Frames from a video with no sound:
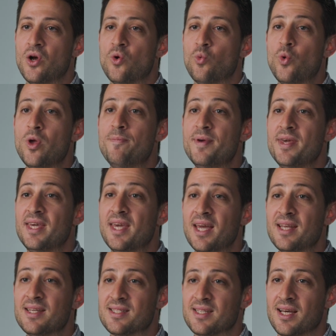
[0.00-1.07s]
we
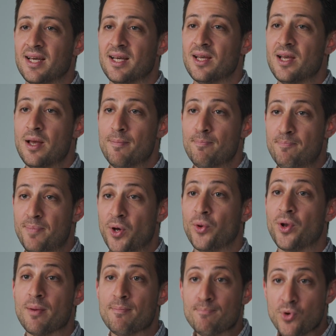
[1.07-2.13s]
begin to build
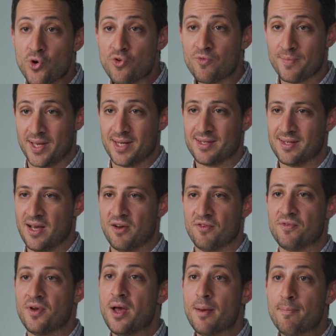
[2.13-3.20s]
a movement of